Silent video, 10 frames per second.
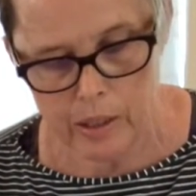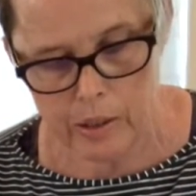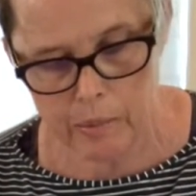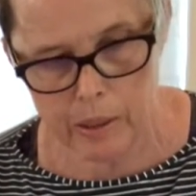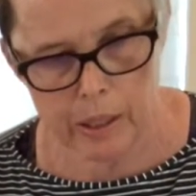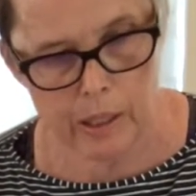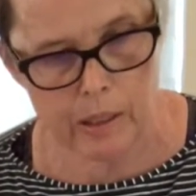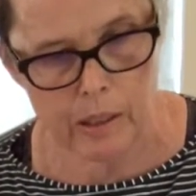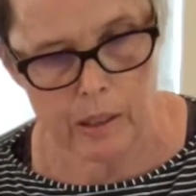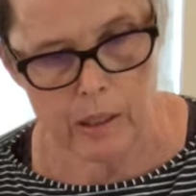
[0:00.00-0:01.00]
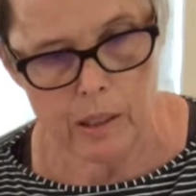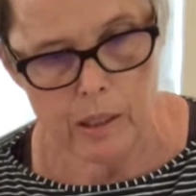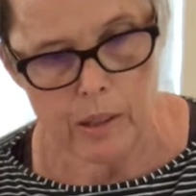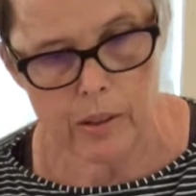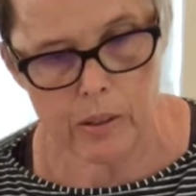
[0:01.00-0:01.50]
So I'm gonna,
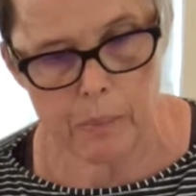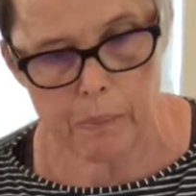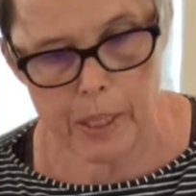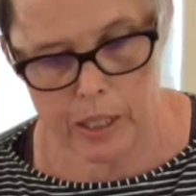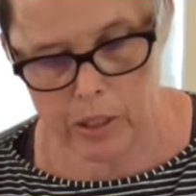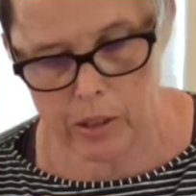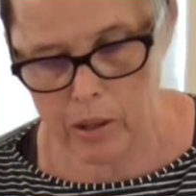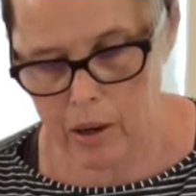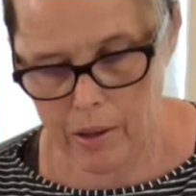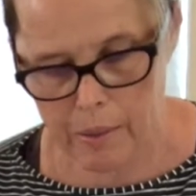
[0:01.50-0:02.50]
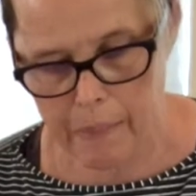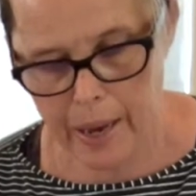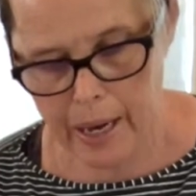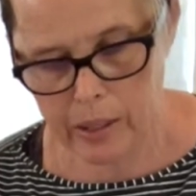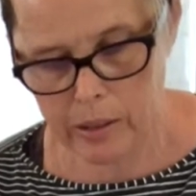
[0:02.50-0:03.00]
there's a picture on the
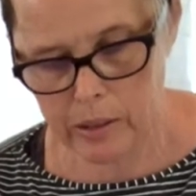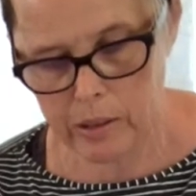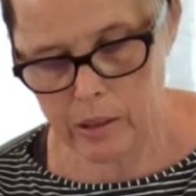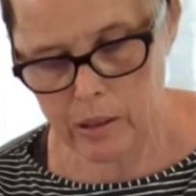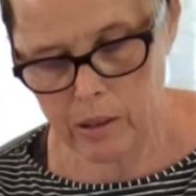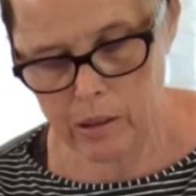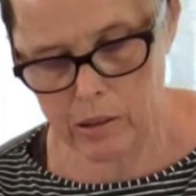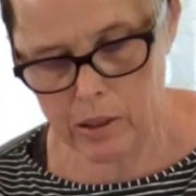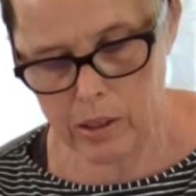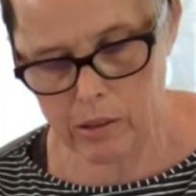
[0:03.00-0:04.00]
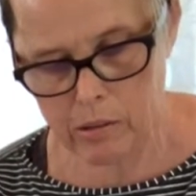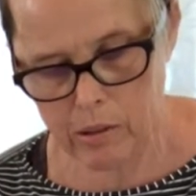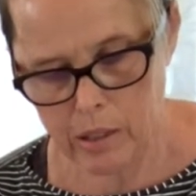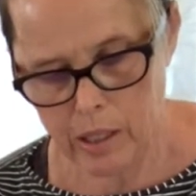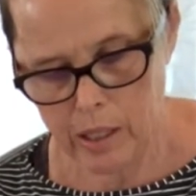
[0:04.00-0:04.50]
pattern also. So
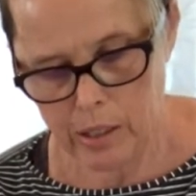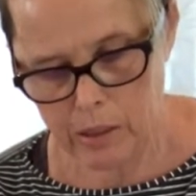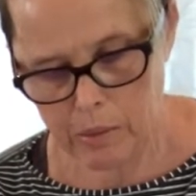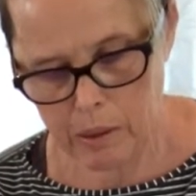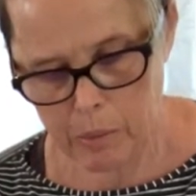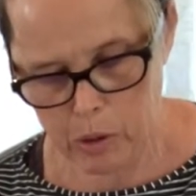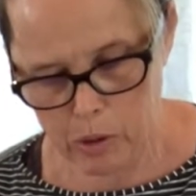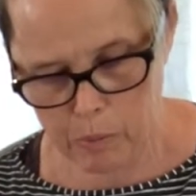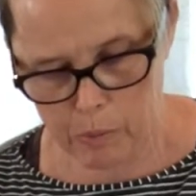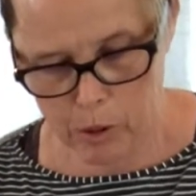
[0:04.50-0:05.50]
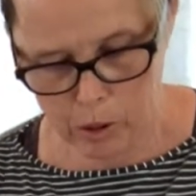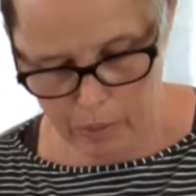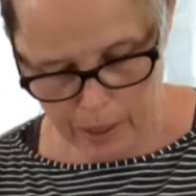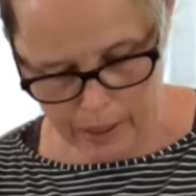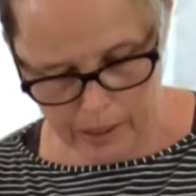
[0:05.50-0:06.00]
I'm gonna do 2
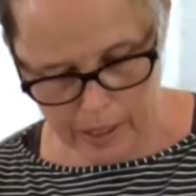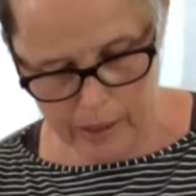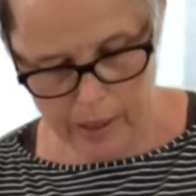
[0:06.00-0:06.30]
pins there, and